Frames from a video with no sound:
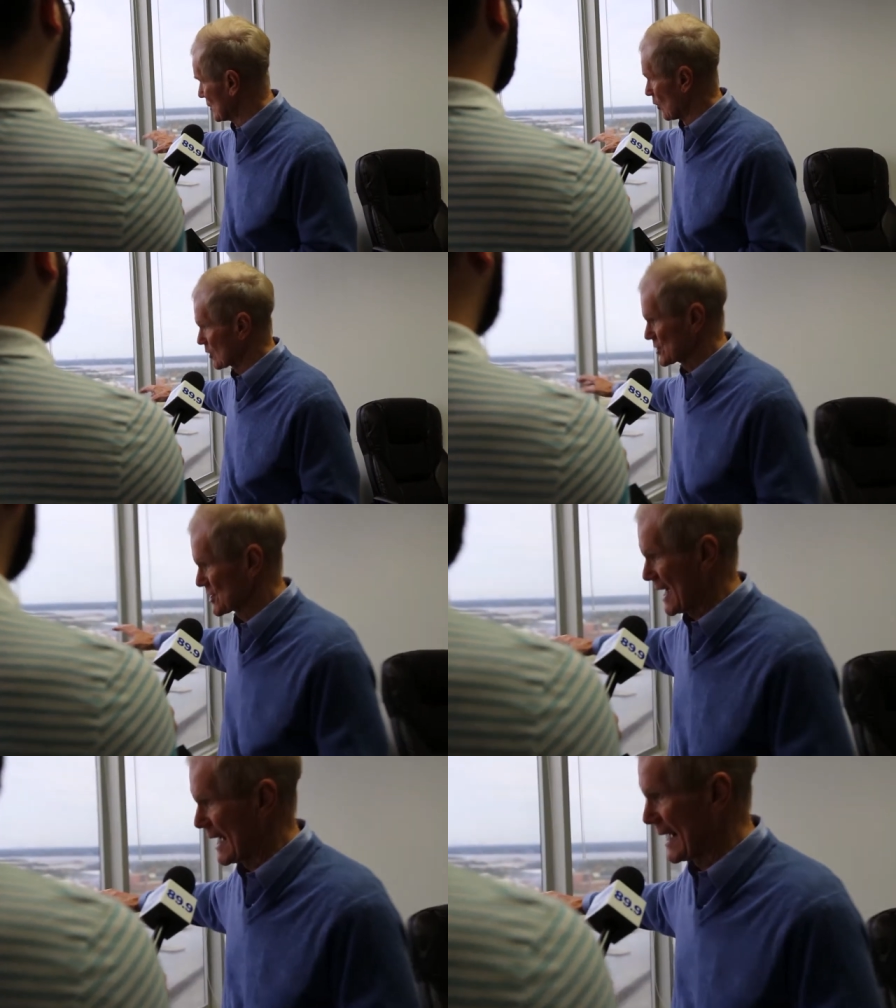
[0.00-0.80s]
the north
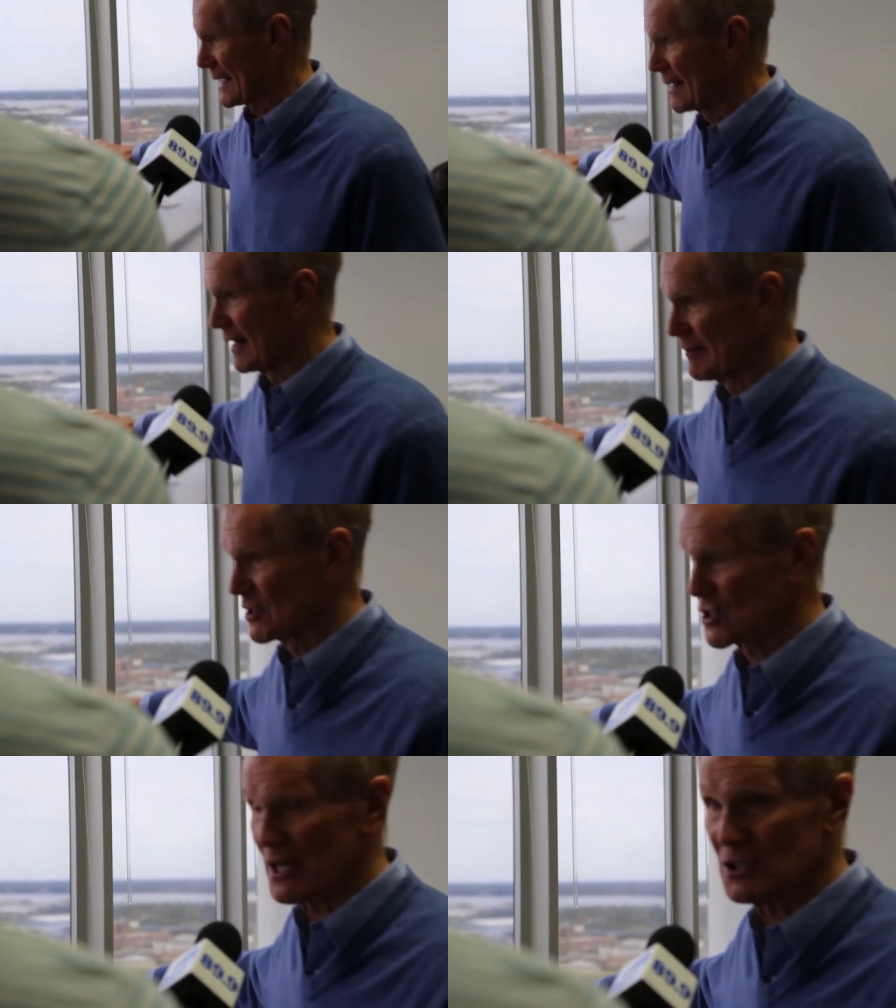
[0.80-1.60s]
side
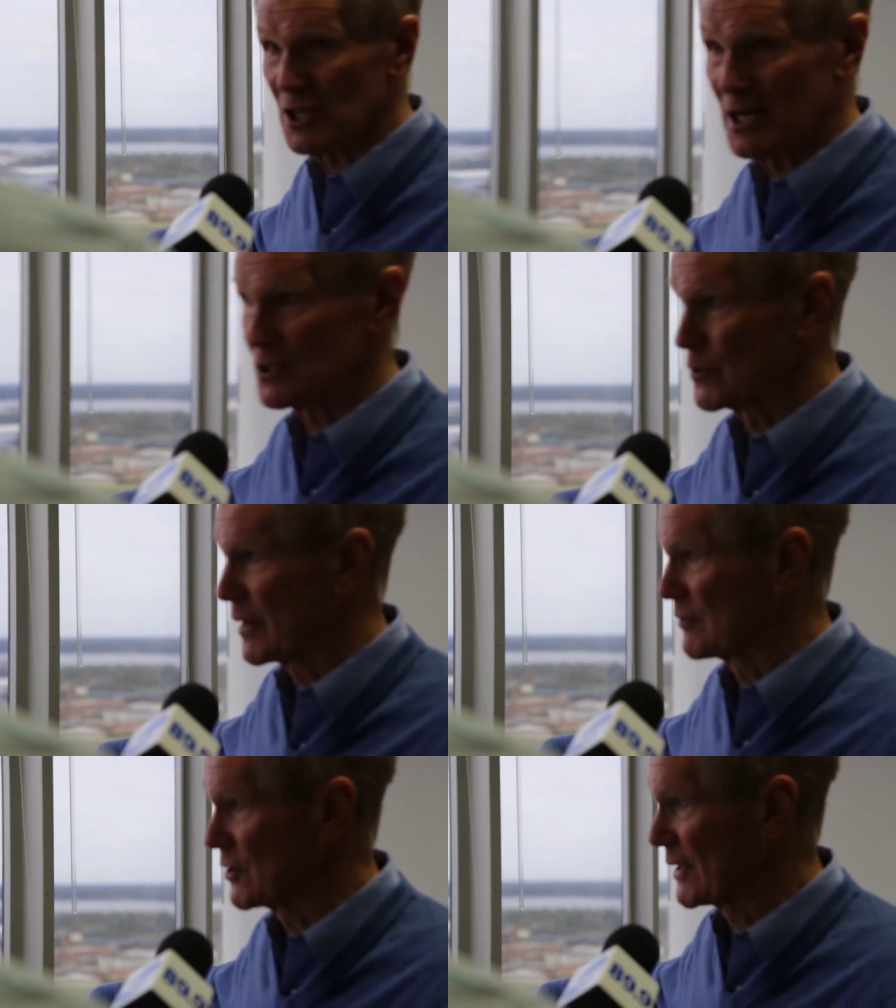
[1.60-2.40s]
of the St. Johns
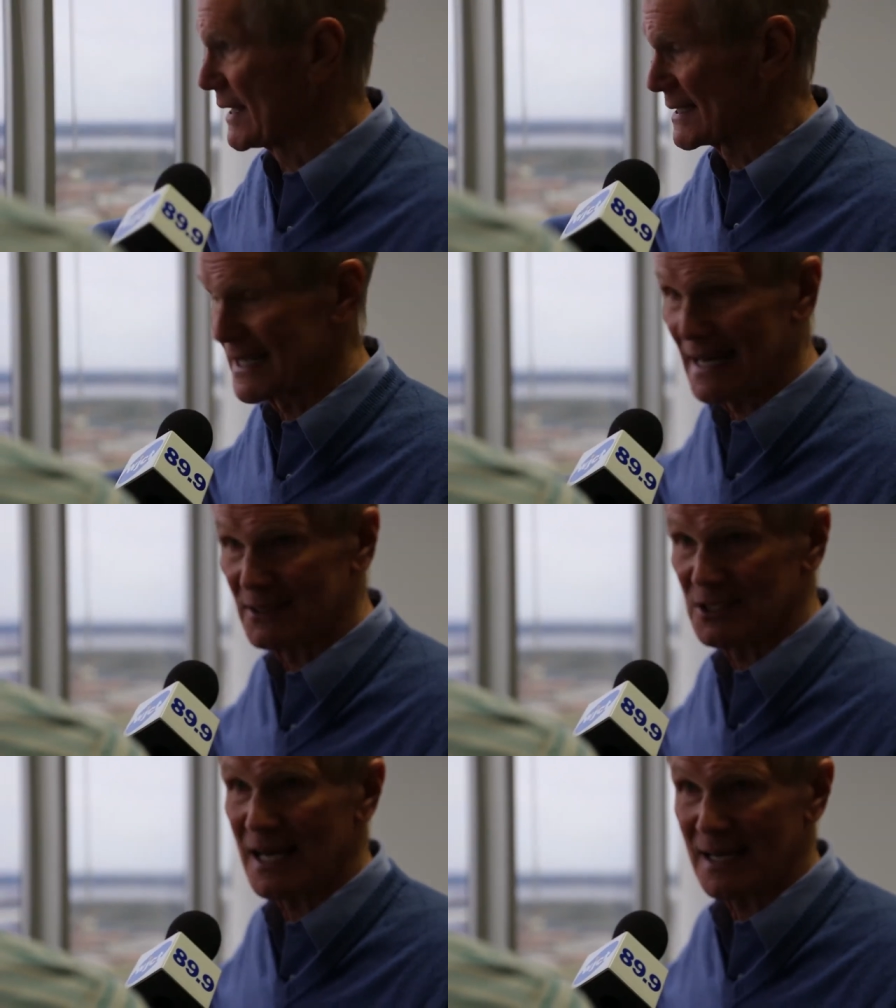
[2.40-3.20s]
River in
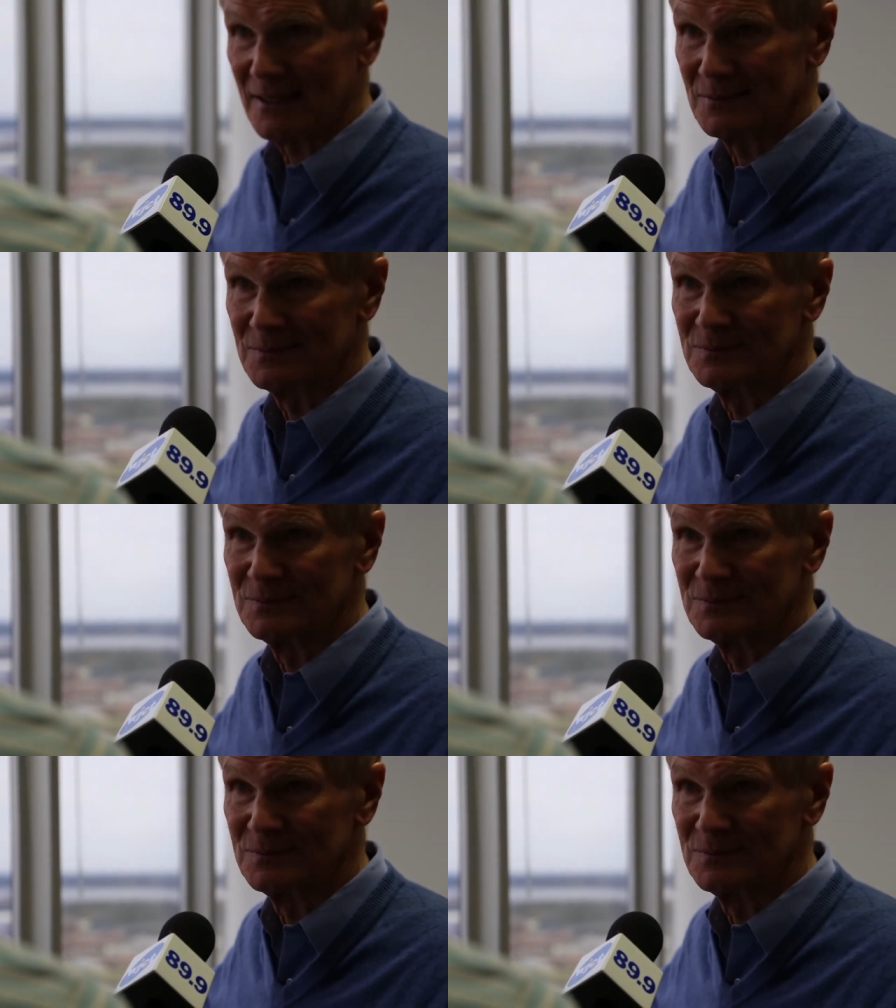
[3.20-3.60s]
downtown.